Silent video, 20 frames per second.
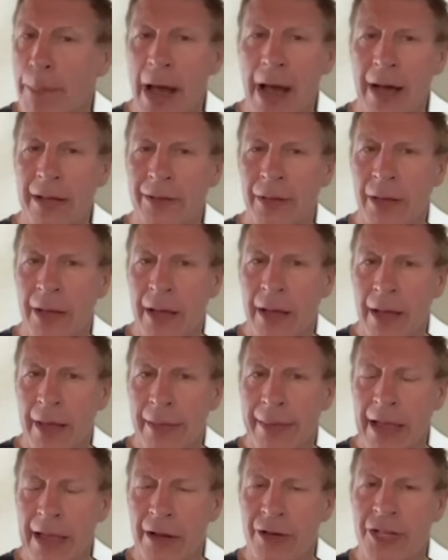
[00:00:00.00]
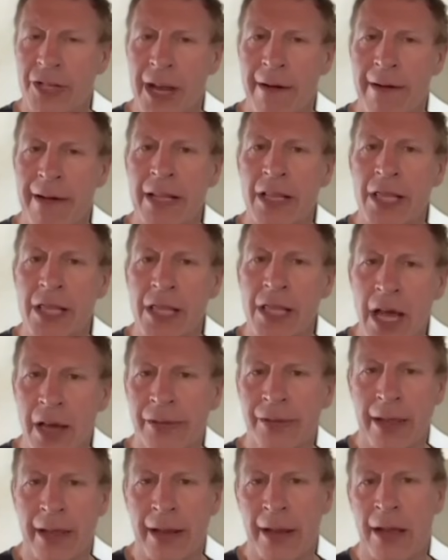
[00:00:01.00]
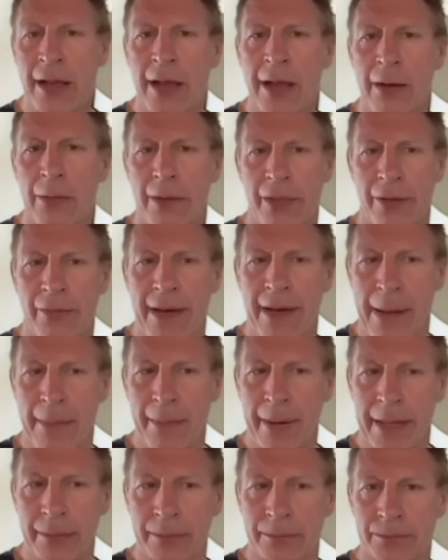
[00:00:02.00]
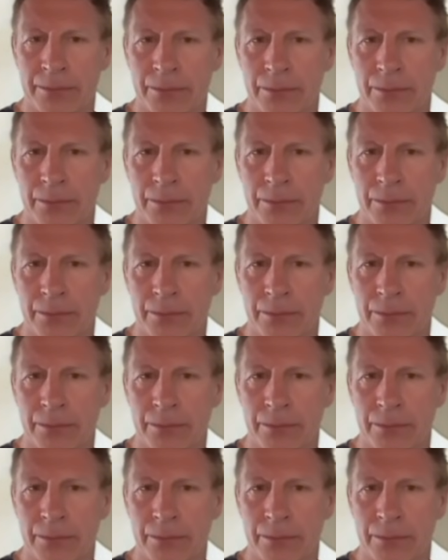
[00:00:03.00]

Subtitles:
but they are sharing nothing with the family.